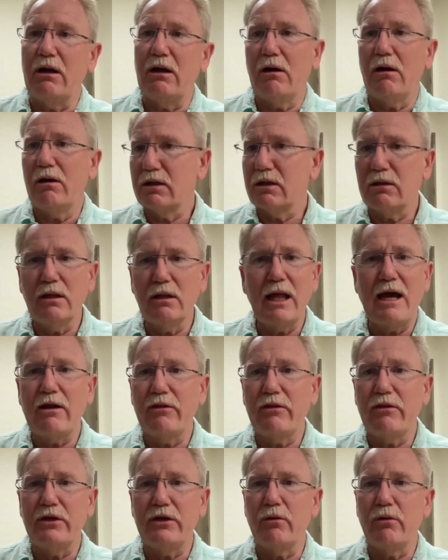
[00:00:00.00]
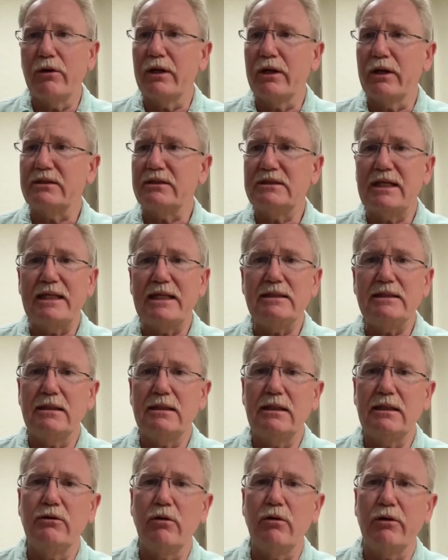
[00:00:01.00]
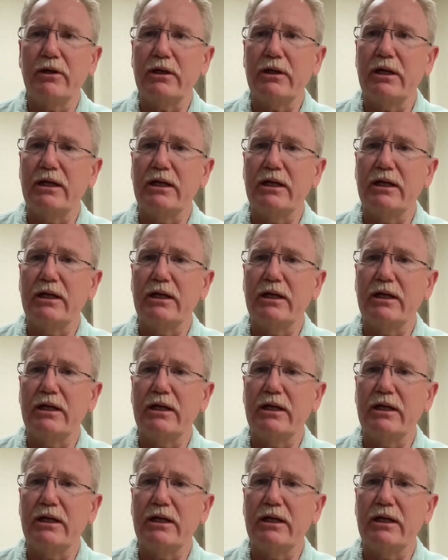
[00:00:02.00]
article out of the Nordic